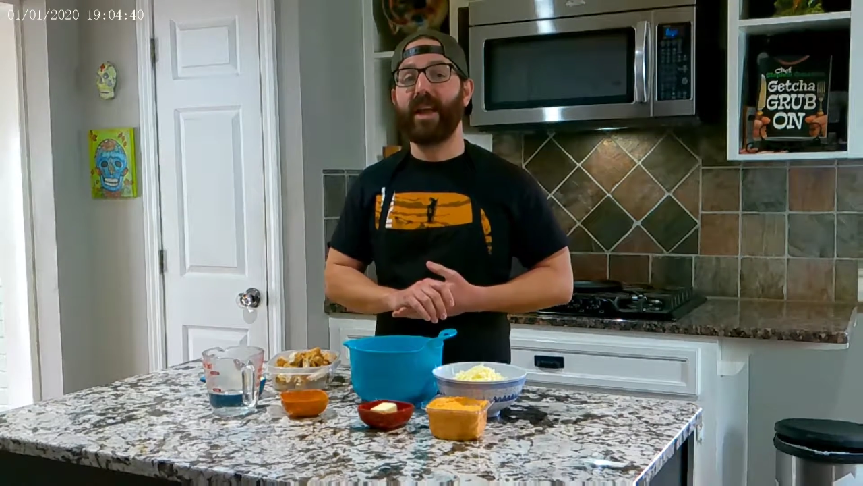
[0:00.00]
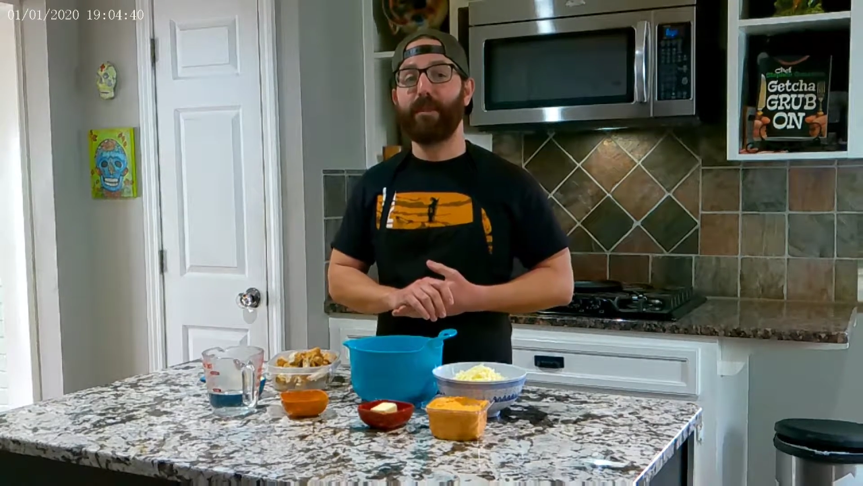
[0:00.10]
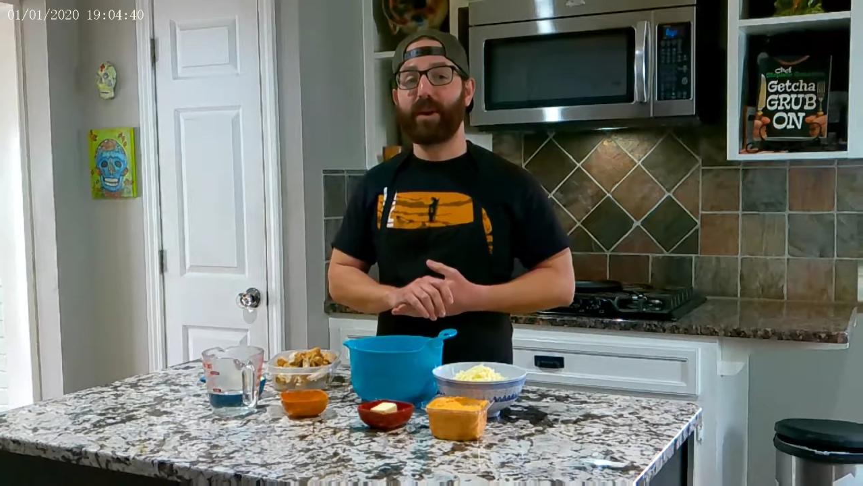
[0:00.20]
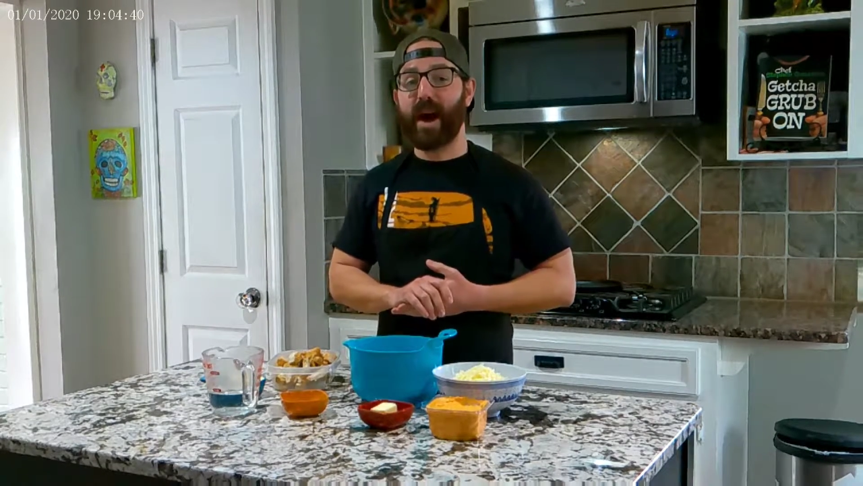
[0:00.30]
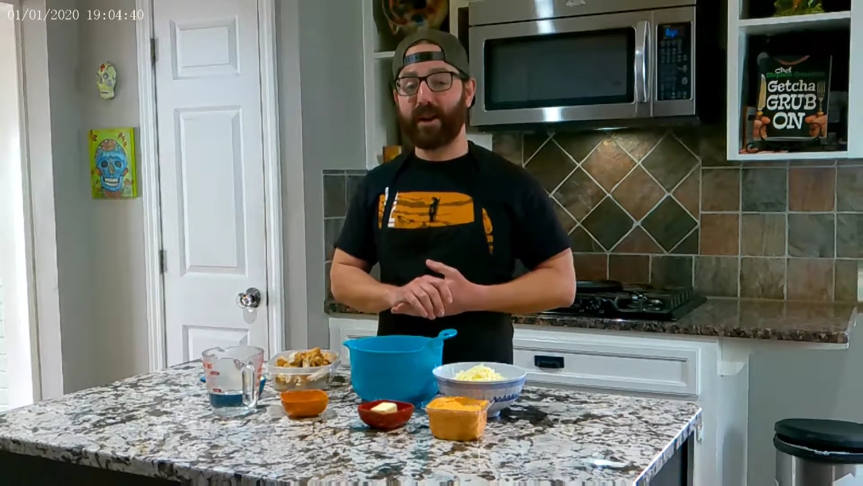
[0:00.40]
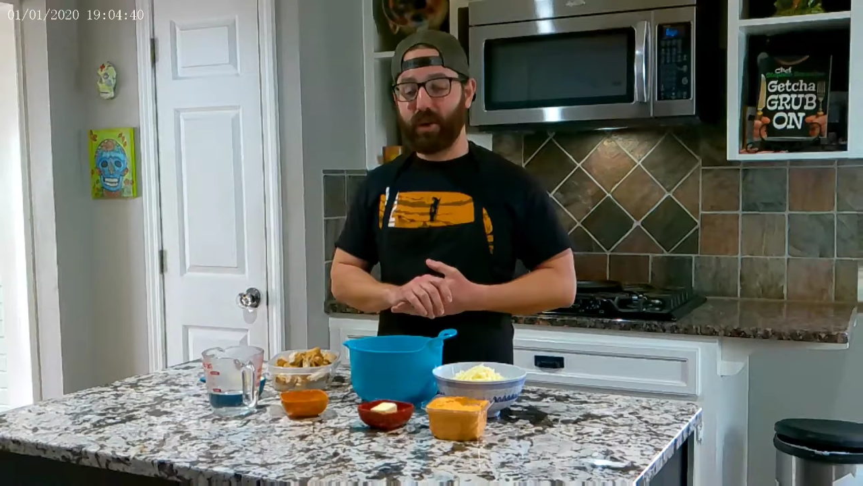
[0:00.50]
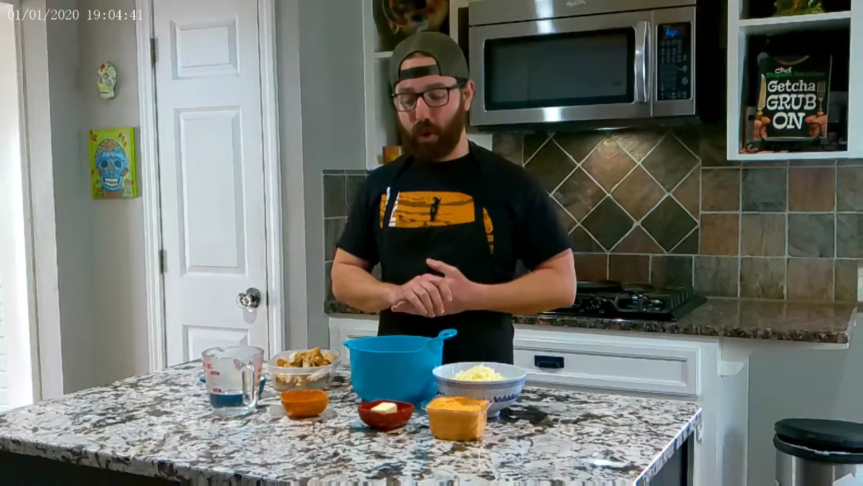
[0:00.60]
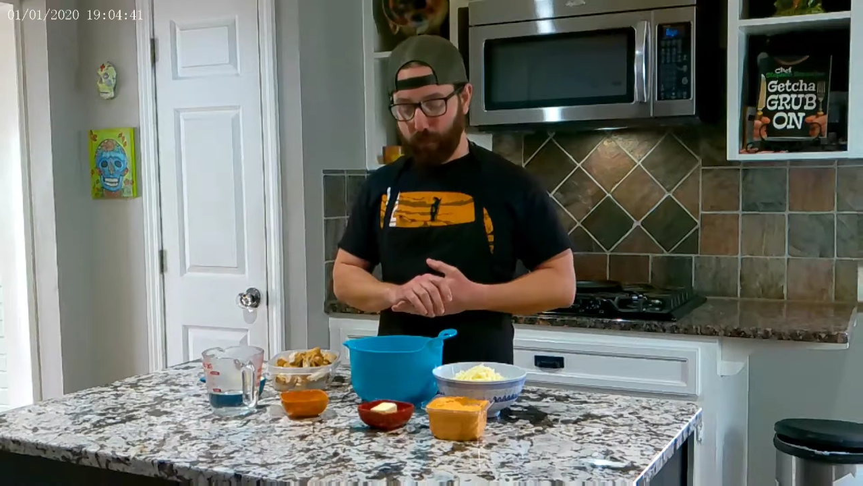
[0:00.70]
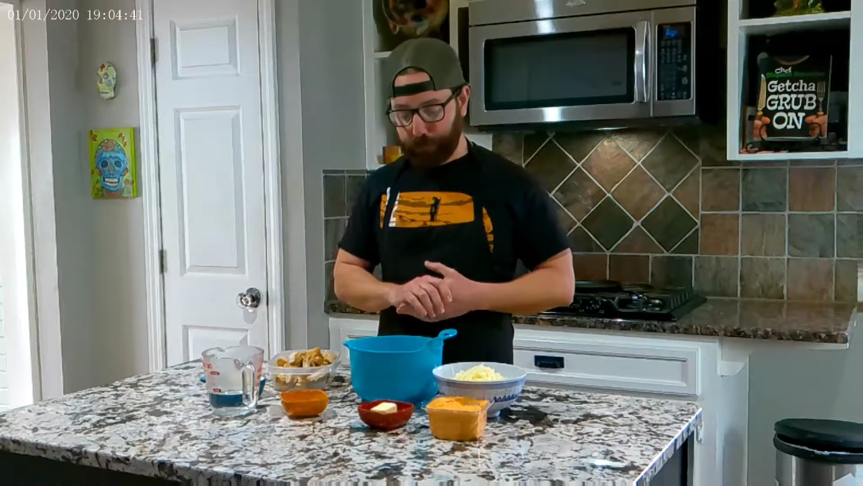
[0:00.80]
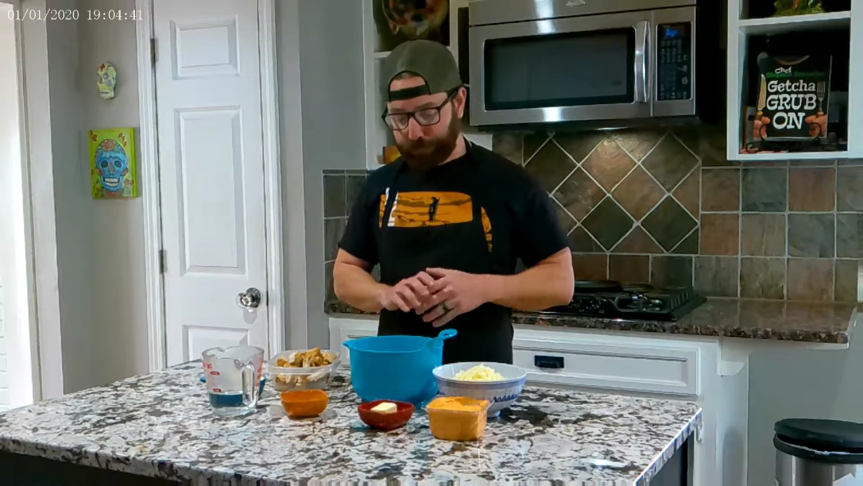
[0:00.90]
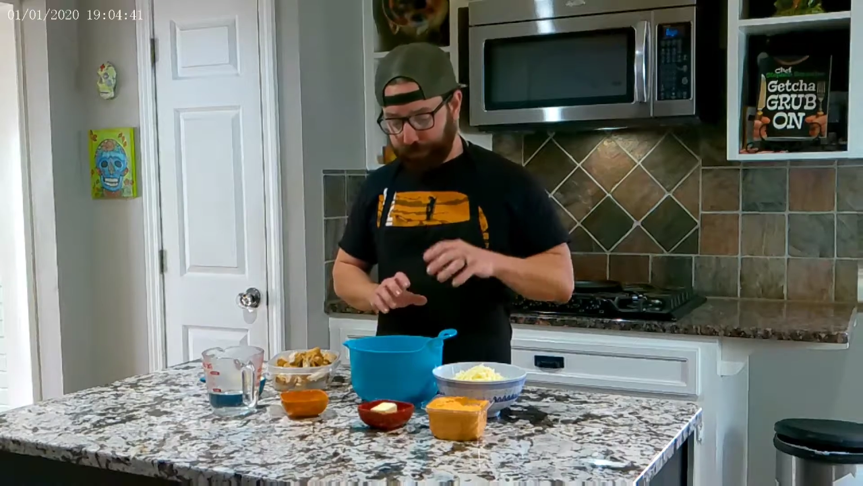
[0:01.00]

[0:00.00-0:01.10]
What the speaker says: empanada dough,